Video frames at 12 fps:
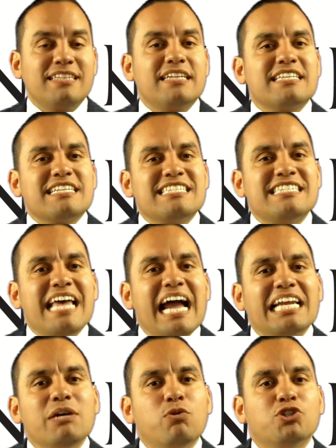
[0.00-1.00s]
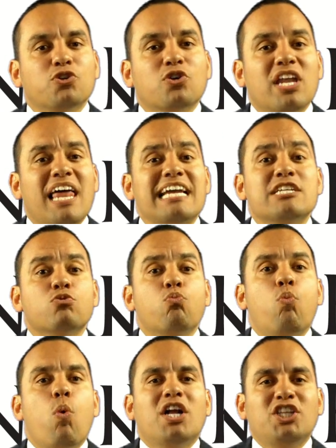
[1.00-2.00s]
That's exactly what your clients
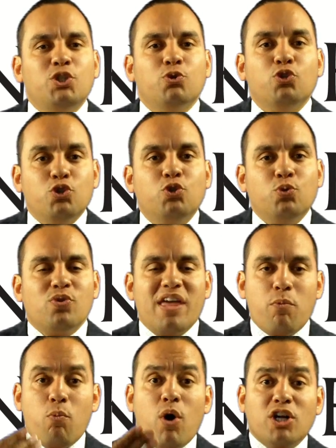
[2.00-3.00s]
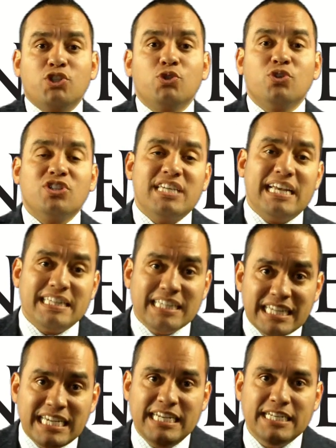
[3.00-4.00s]
want you to do. They want you to take the
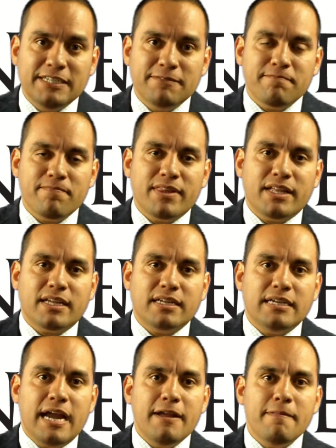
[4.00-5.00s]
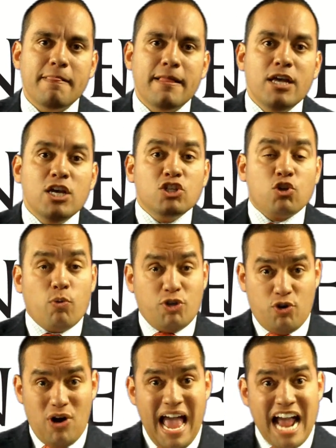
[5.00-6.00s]
lead. Okay? So
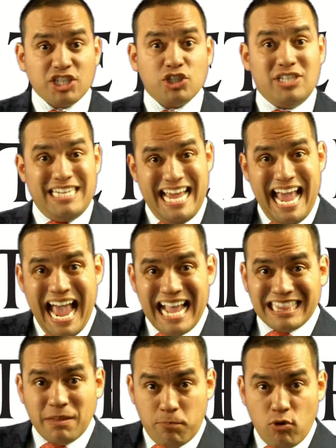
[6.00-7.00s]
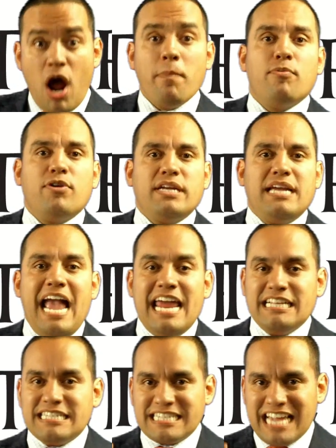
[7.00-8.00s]
when you're actually at the property
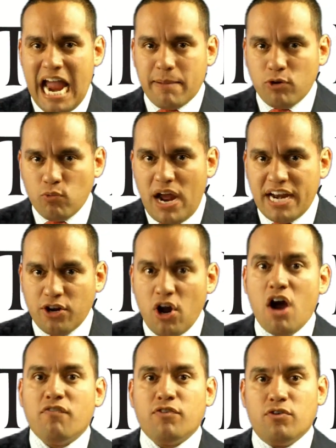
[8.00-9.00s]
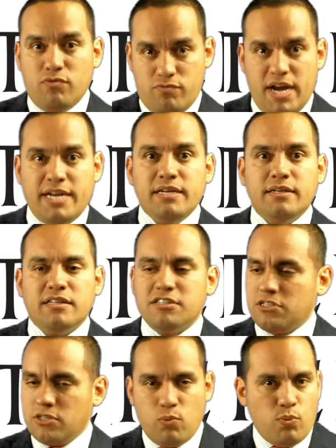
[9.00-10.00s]
and it's time to write an offer, ready?
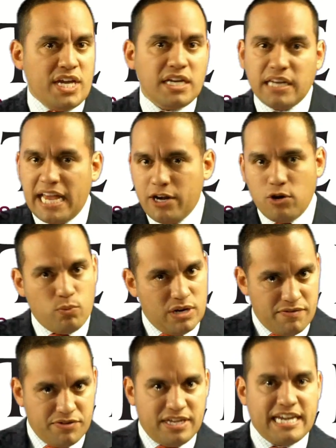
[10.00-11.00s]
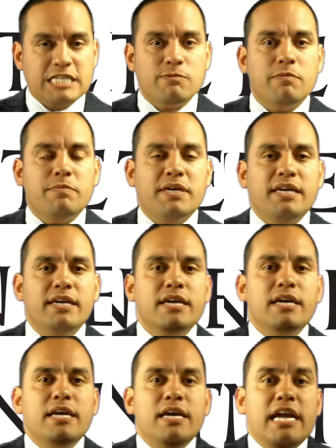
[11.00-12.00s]
This is a week later, whatever the case may be.
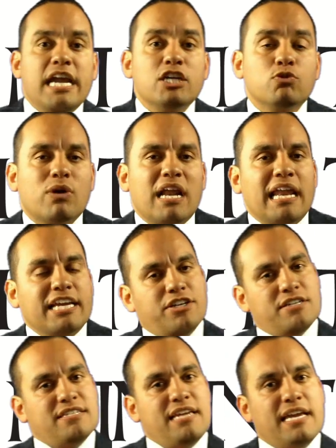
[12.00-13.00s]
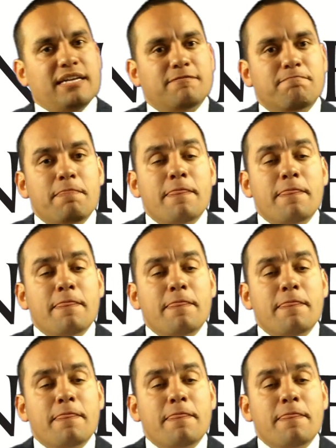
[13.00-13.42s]
Here's what I'd like you to say.